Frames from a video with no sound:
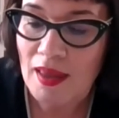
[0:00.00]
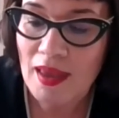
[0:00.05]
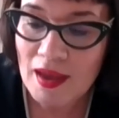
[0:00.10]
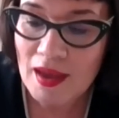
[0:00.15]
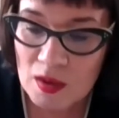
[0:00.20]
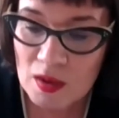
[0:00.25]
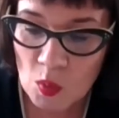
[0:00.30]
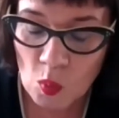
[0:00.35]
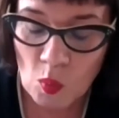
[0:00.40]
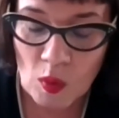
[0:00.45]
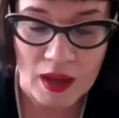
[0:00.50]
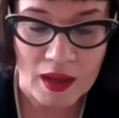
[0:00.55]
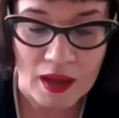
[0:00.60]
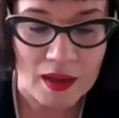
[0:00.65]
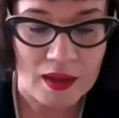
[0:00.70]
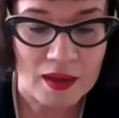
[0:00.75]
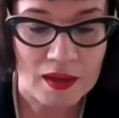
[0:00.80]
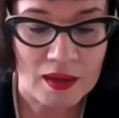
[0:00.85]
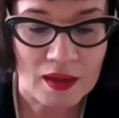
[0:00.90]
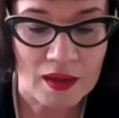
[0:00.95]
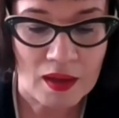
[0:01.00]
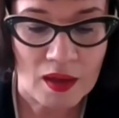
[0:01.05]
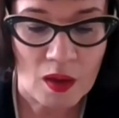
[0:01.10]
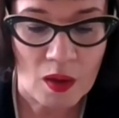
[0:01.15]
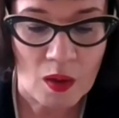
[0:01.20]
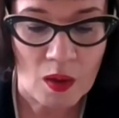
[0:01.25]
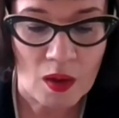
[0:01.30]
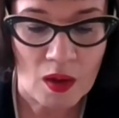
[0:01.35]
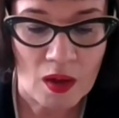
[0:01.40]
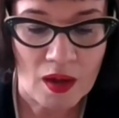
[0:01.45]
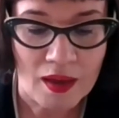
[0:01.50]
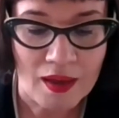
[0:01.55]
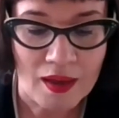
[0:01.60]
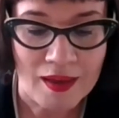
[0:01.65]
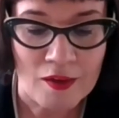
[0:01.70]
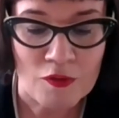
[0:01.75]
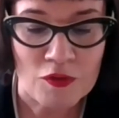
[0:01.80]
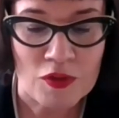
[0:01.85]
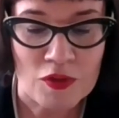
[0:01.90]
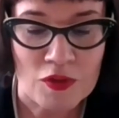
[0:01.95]
in a way,
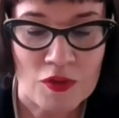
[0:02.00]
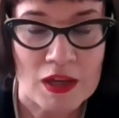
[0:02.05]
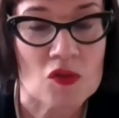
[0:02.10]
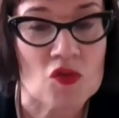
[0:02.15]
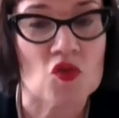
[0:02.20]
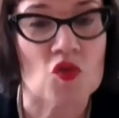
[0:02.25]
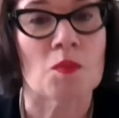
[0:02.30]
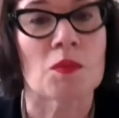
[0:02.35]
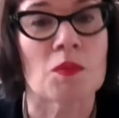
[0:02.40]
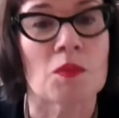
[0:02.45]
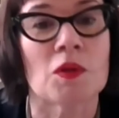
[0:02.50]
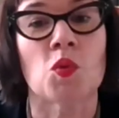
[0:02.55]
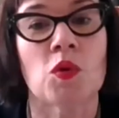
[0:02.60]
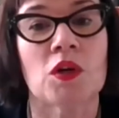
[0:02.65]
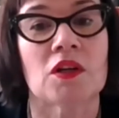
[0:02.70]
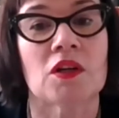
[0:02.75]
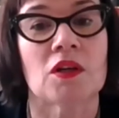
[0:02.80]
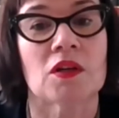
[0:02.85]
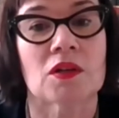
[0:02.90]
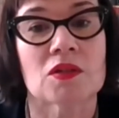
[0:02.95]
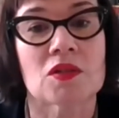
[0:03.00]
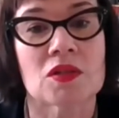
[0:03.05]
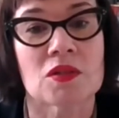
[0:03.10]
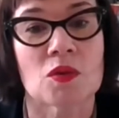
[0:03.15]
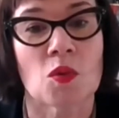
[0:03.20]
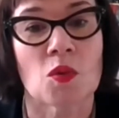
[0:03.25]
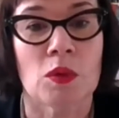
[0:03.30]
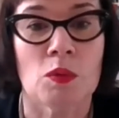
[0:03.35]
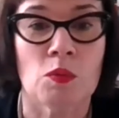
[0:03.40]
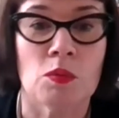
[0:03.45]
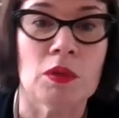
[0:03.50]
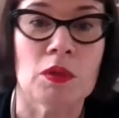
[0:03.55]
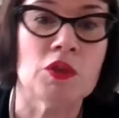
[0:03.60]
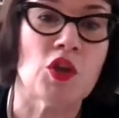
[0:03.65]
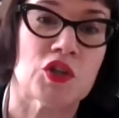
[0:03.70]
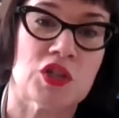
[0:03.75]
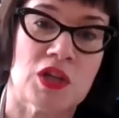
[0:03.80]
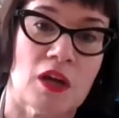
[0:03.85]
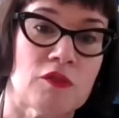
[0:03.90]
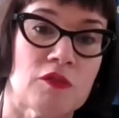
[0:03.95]
if the instrument works, we will
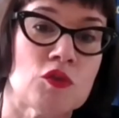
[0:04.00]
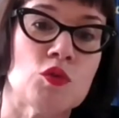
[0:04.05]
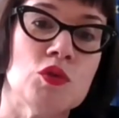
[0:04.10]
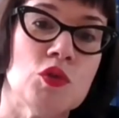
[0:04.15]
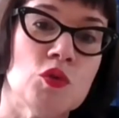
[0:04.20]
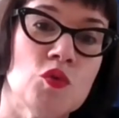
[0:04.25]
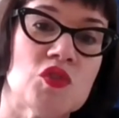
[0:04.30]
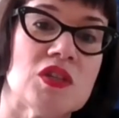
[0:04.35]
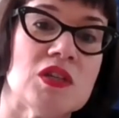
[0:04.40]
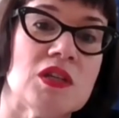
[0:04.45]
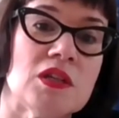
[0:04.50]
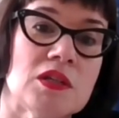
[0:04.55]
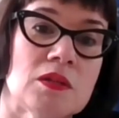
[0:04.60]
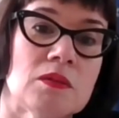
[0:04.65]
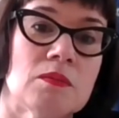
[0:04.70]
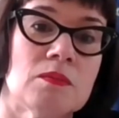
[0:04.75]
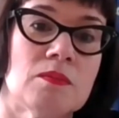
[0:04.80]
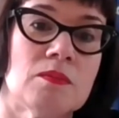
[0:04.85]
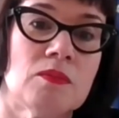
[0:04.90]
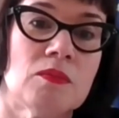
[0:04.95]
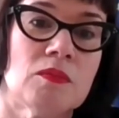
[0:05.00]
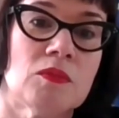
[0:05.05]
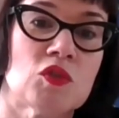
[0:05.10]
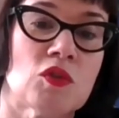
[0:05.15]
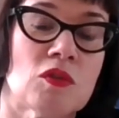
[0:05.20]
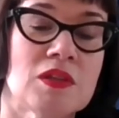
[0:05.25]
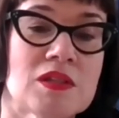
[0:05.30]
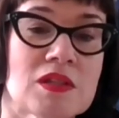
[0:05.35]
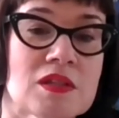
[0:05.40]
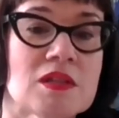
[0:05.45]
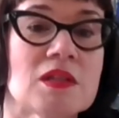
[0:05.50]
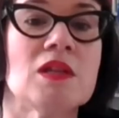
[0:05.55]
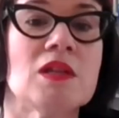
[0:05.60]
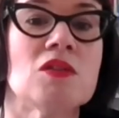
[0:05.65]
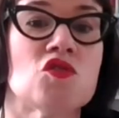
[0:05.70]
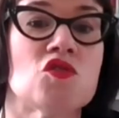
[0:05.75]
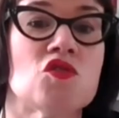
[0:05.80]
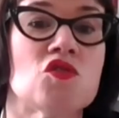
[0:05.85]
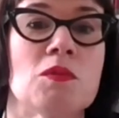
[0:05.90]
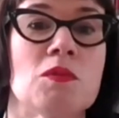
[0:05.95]
not have to use it. So this is an
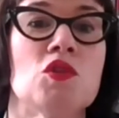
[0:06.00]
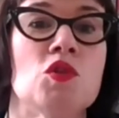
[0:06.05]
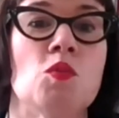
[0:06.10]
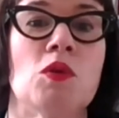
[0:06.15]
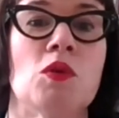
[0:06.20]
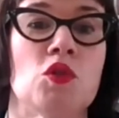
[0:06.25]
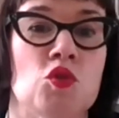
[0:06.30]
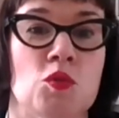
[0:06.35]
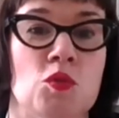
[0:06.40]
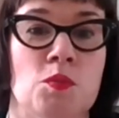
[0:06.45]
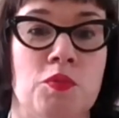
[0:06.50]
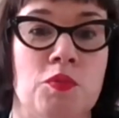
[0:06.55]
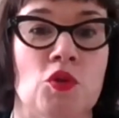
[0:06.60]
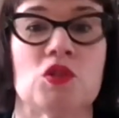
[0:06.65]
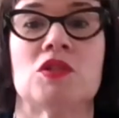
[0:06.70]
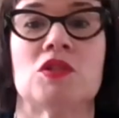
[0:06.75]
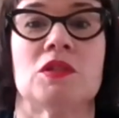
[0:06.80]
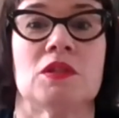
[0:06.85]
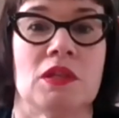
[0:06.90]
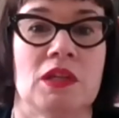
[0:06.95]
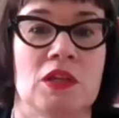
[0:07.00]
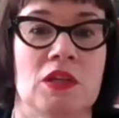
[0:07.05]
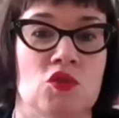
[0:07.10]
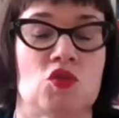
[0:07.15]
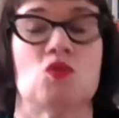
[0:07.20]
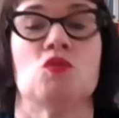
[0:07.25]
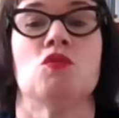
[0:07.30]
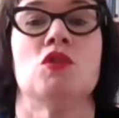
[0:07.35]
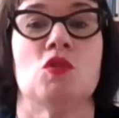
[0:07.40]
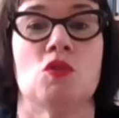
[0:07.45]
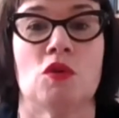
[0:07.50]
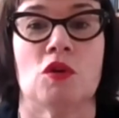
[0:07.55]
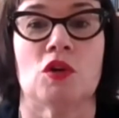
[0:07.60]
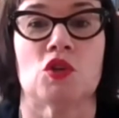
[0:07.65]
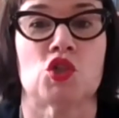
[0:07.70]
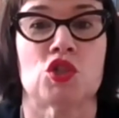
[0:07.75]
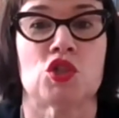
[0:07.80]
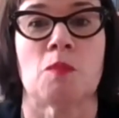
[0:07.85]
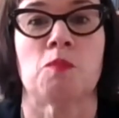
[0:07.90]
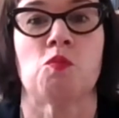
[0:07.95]
instrument you want to put into your
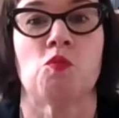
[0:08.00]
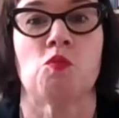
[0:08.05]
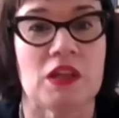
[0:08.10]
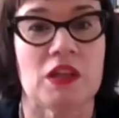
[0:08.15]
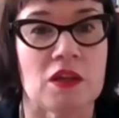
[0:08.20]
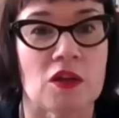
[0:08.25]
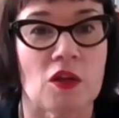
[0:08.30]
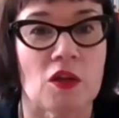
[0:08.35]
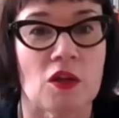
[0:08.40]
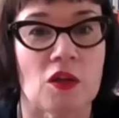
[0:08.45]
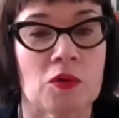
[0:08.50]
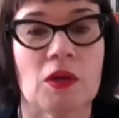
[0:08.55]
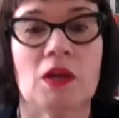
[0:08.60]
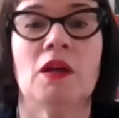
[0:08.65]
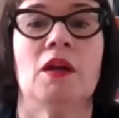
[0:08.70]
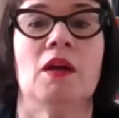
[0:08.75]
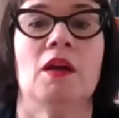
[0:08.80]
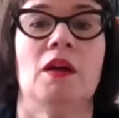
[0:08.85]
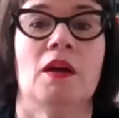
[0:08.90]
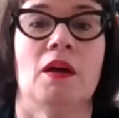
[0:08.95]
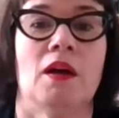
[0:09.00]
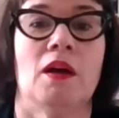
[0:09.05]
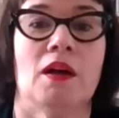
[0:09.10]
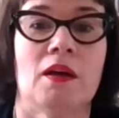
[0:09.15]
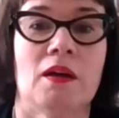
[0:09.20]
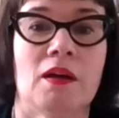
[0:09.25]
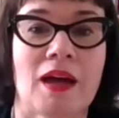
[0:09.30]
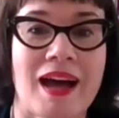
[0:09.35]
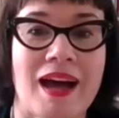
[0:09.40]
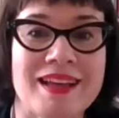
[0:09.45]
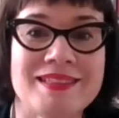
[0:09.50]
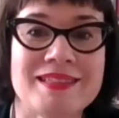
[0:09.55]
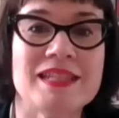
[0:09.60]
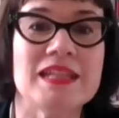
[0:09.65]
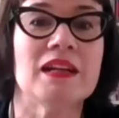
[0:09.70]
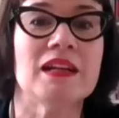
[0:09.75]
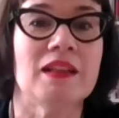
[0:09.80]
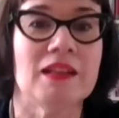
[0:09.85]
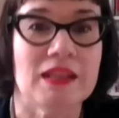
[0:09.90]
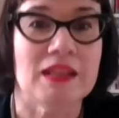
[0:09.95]
shop window,
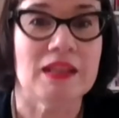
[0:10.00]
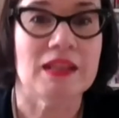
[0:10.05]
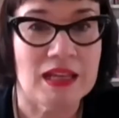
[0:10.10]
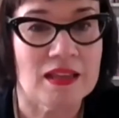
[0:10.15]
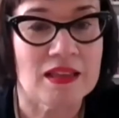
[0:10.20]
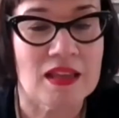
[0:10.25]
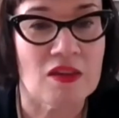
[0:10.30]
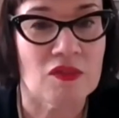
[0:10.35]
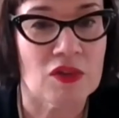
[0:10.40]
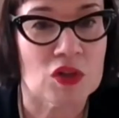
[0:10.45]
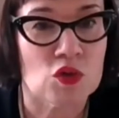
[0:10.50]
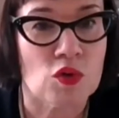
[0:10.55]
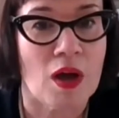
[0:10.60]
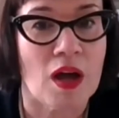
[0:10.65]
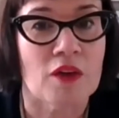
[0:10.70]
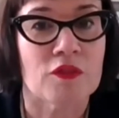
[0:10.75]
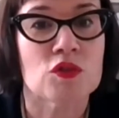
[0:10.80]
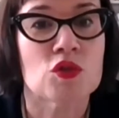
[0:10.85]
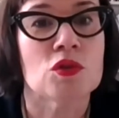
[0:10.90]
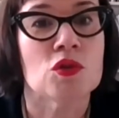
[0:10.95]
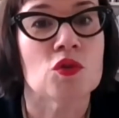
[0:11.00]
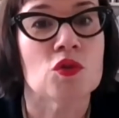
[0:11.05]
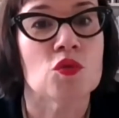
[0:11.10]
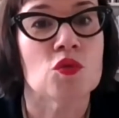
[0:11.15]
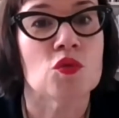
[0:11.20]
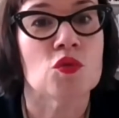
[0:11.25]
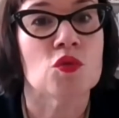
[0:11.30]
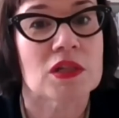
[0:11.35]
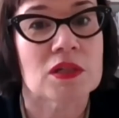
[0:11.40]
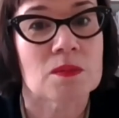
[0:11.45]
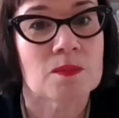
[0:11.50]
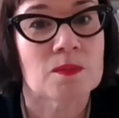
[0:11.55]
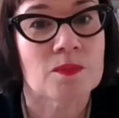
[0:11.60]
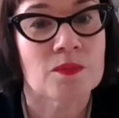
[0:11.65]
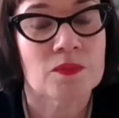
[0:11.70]
ideally never to have to use it.